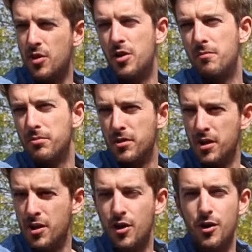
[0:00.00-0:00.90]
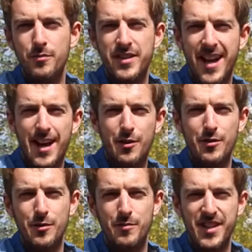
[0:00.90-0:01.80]
up, up,
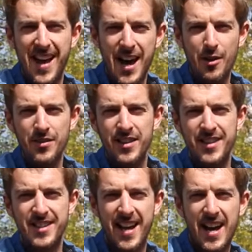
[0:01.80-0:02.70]
down, up, down,